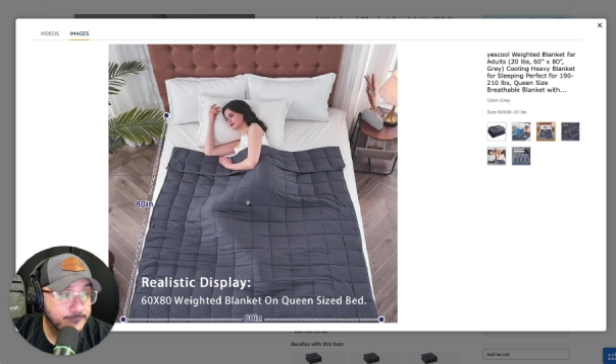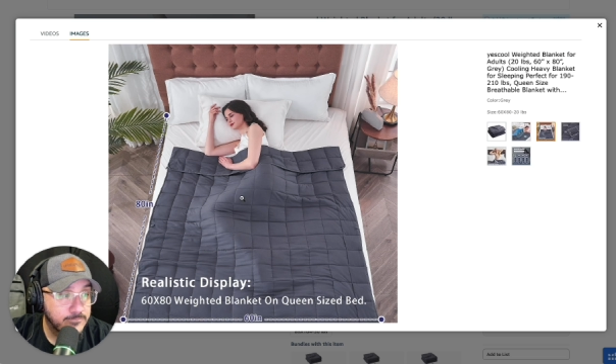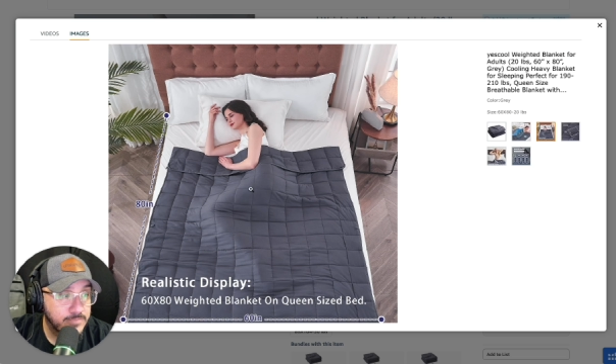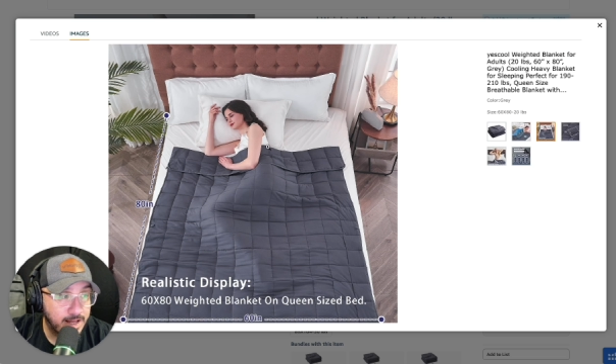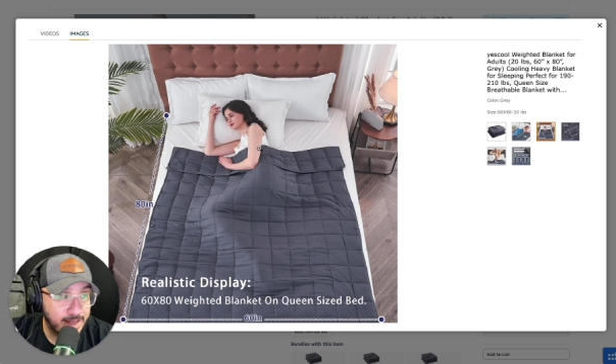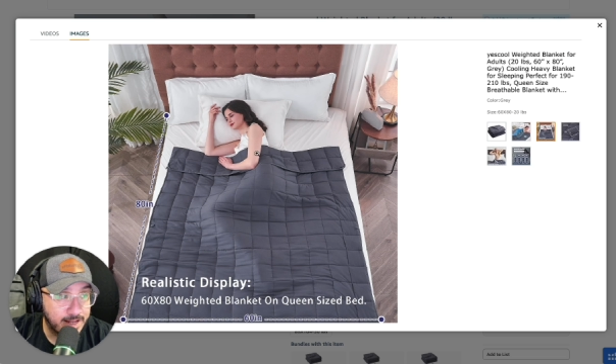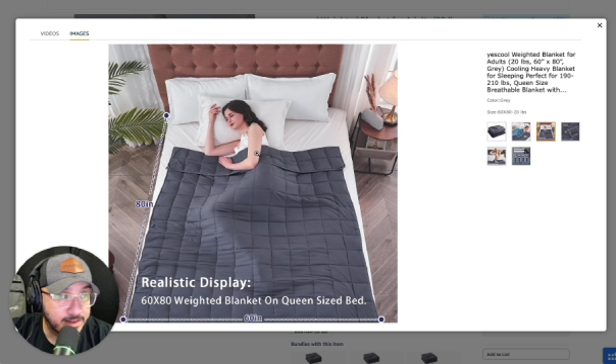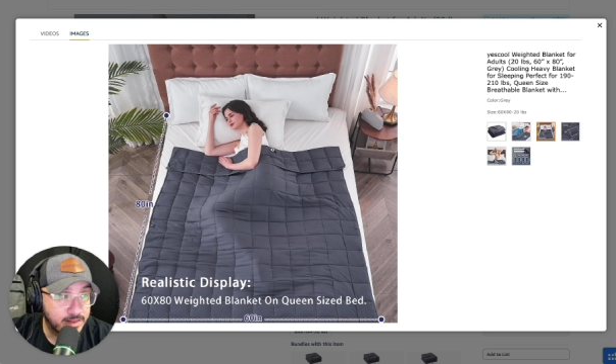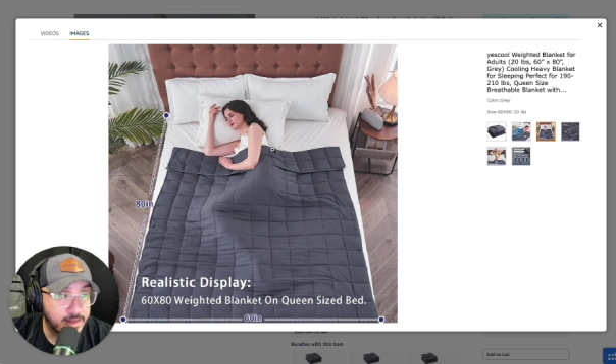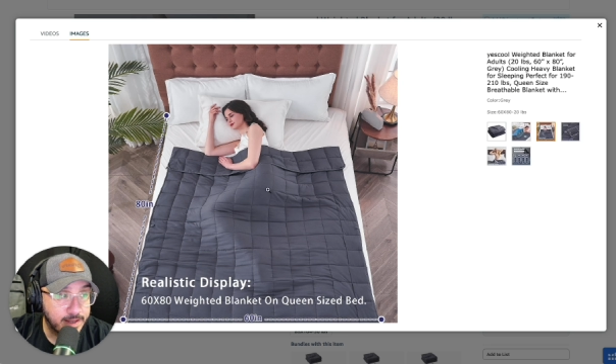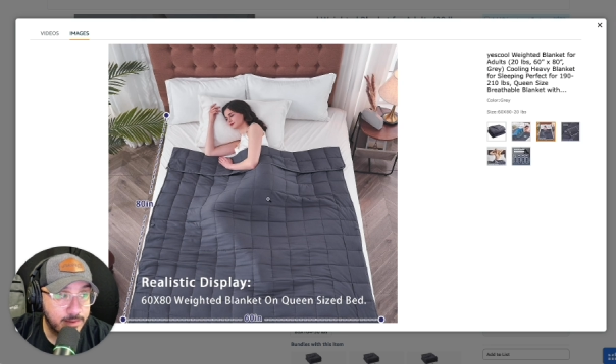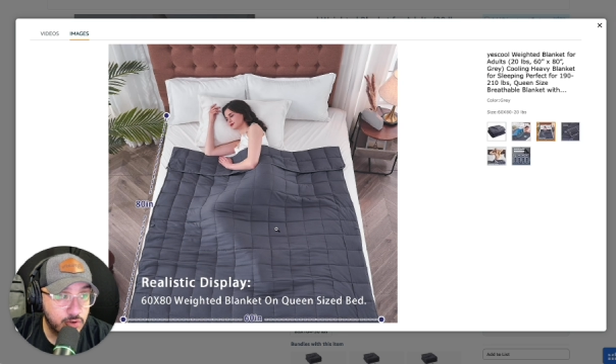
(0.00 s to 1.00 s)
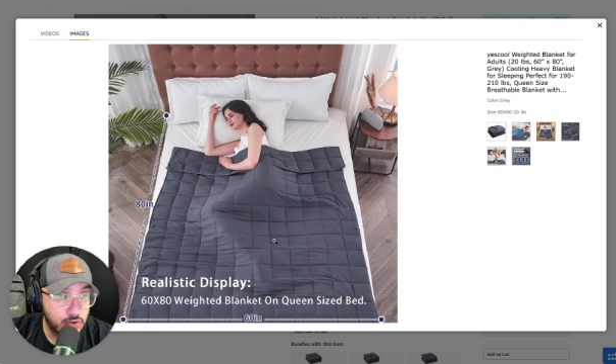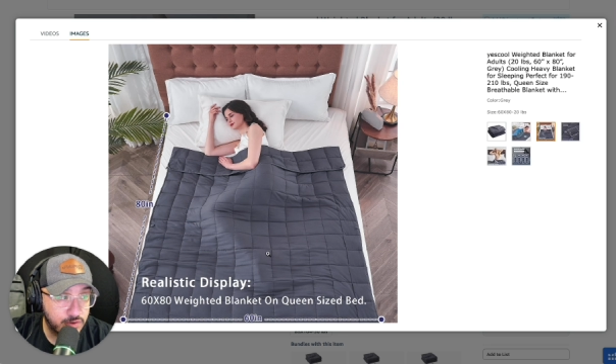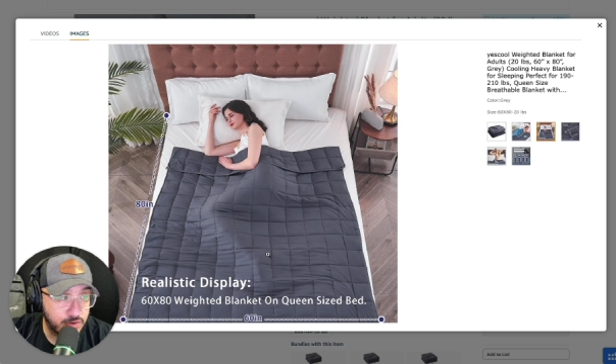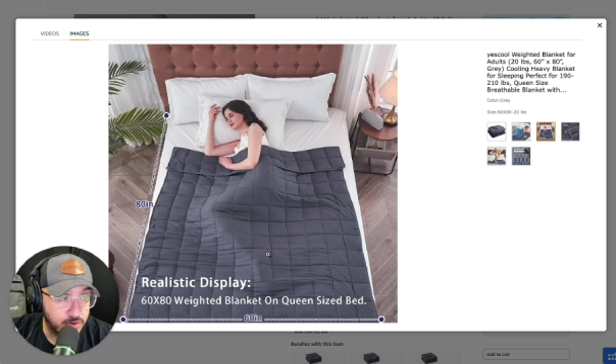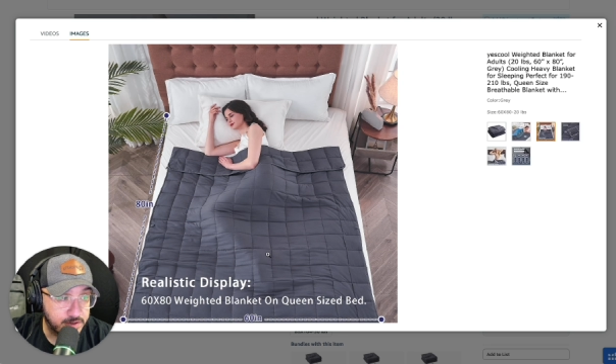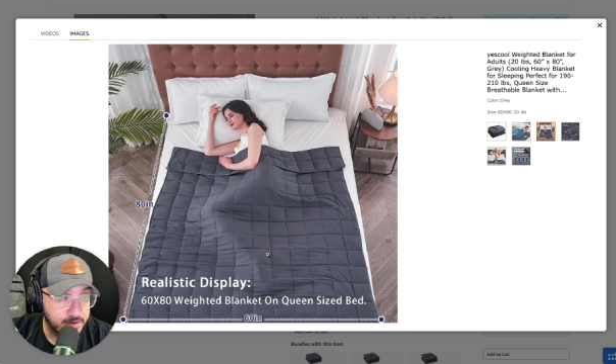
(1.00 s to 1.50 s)
I like that. The image is
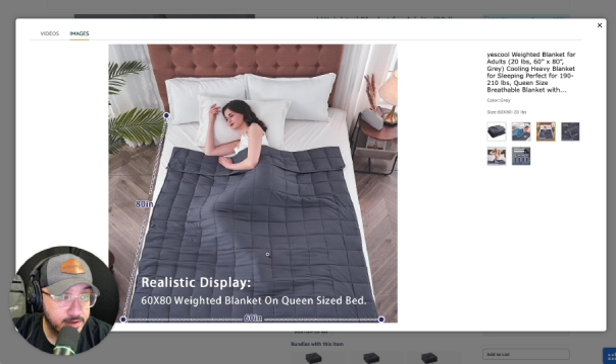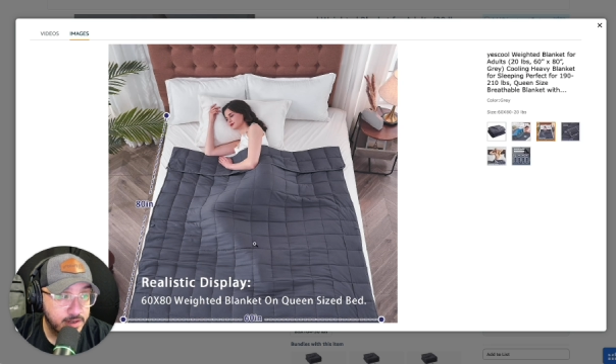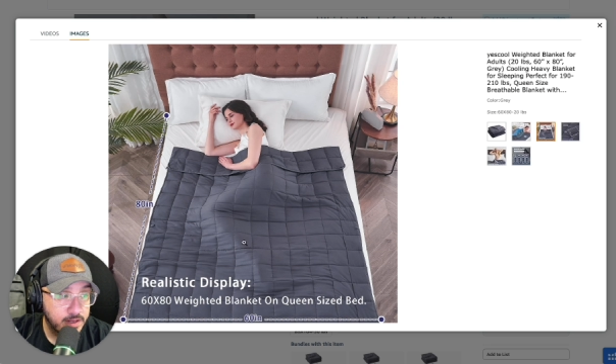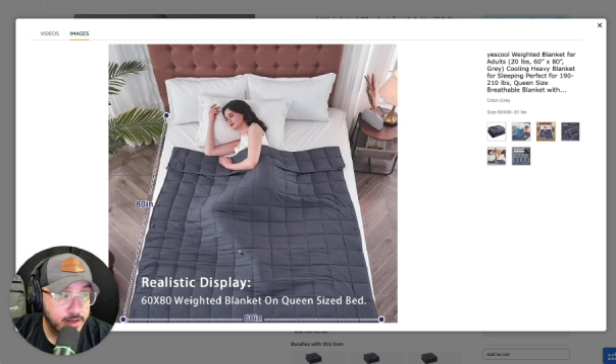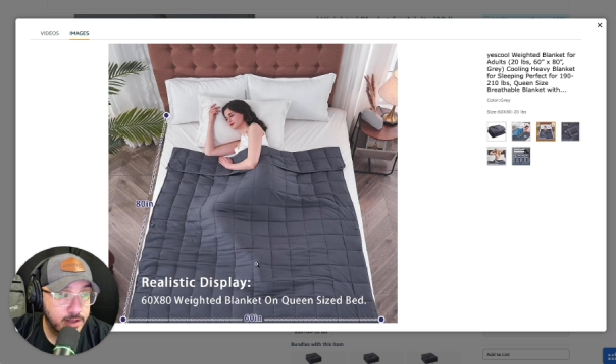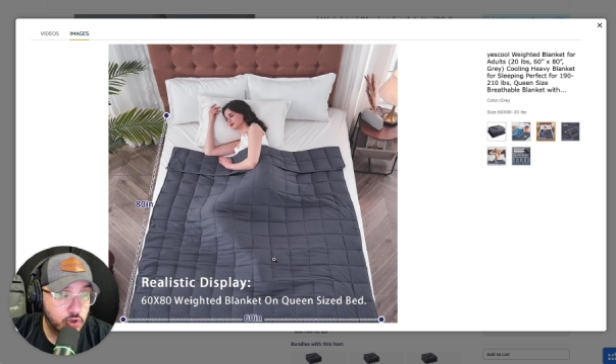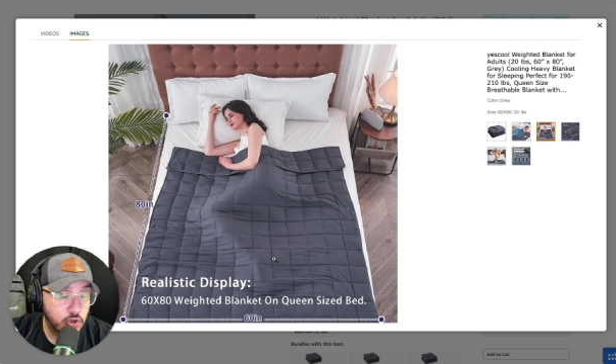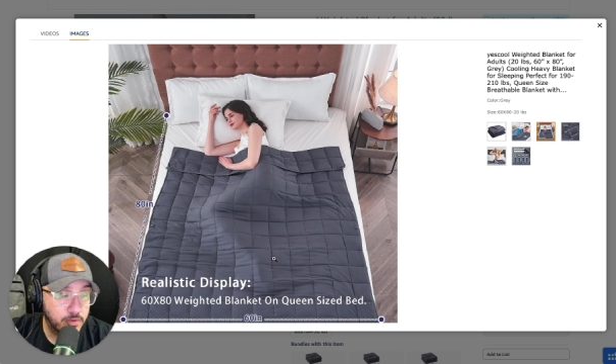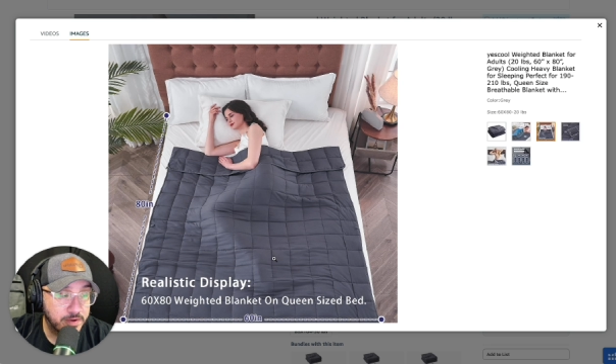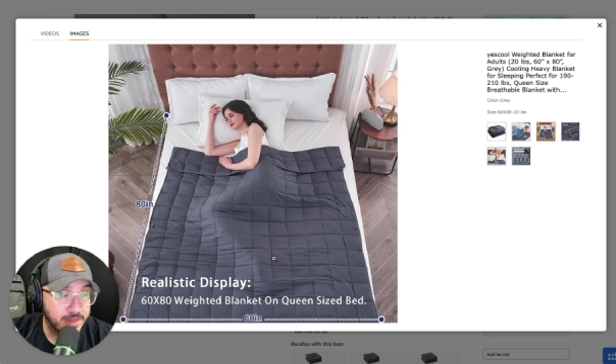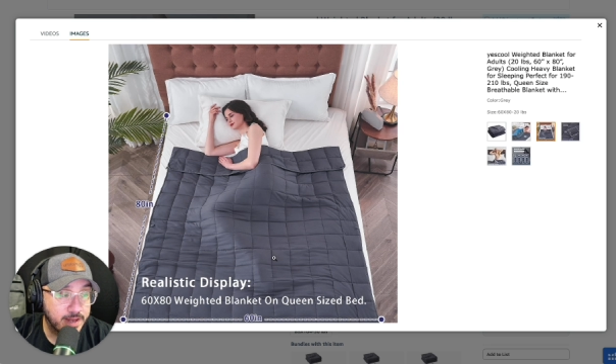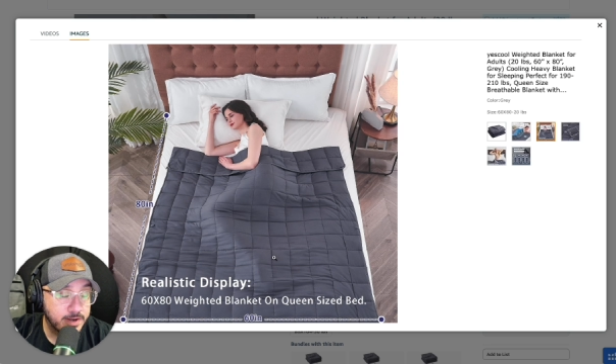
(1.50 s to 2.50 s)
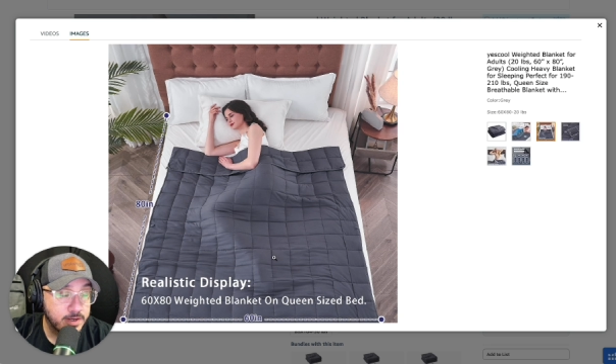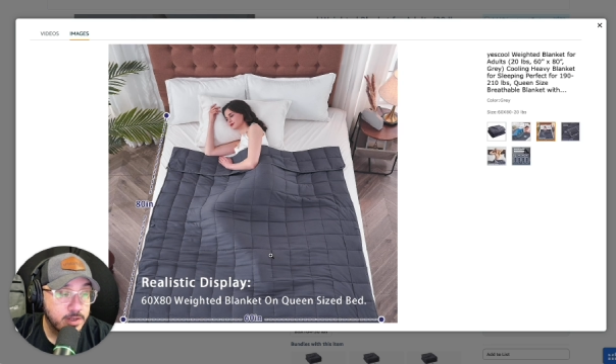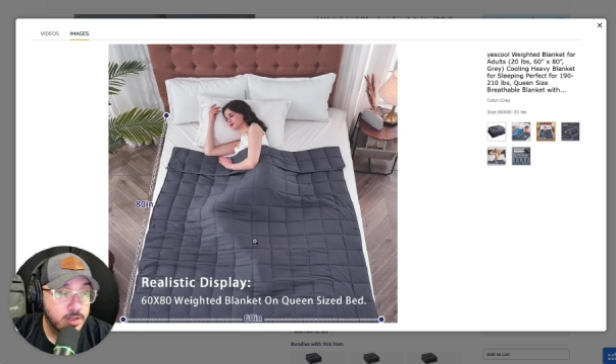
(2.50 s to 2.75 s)
good. It's showing that,